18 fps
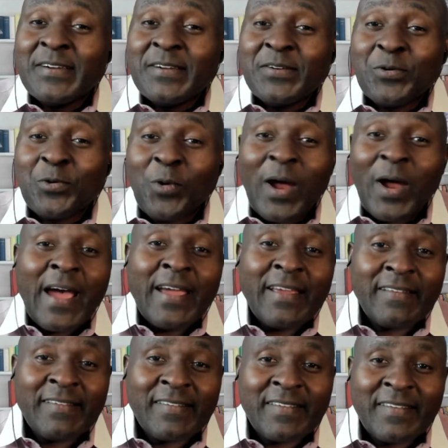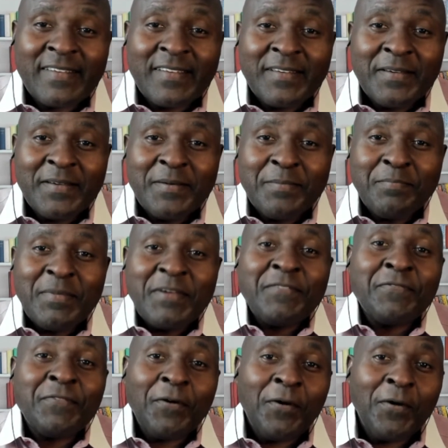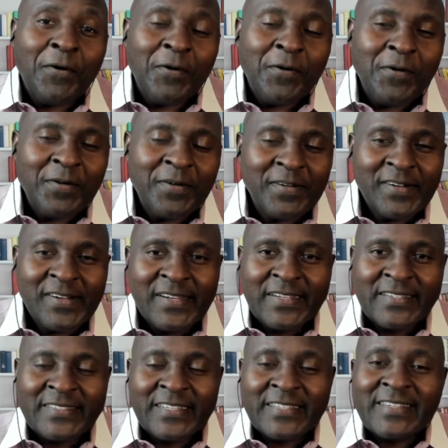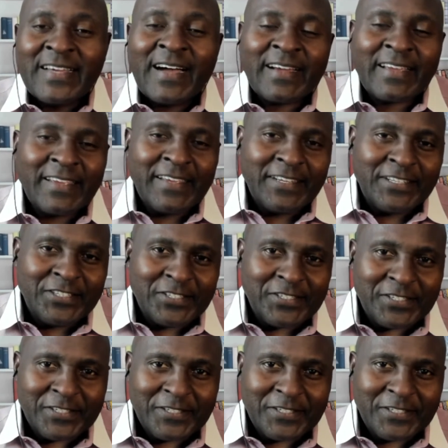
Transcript: Right before the Dark Ages,